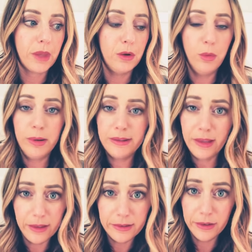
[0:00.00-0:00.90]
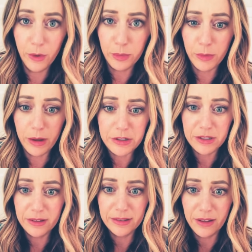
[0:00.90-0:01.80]
nobody's asking Oprah why she
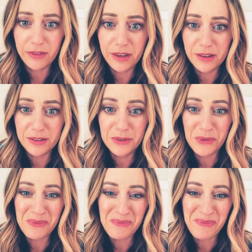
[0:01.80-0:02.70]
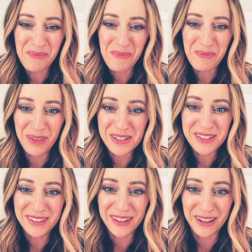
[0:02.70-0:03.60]
doesn't have kids. I just
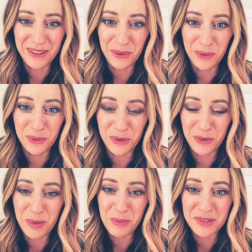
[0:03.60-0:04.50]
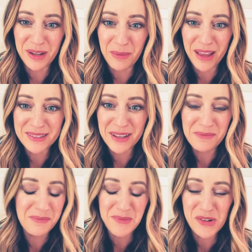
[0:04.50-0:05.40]
need to get a little older so people stop
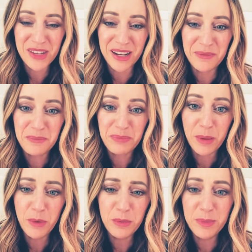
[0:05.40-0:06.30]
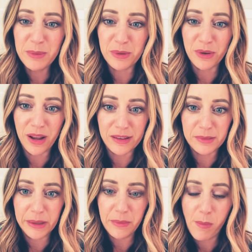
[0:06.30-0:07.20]
asking. I'm just kidding. Most people don't ask
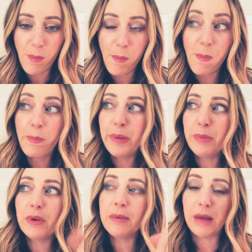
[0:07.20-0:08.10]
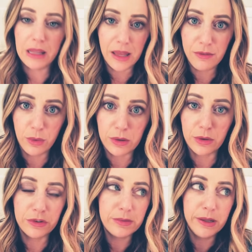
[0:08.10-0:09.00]
me. People in my life who are
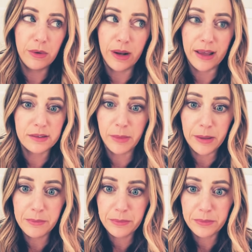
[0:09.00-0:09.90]
close to me don't ask me.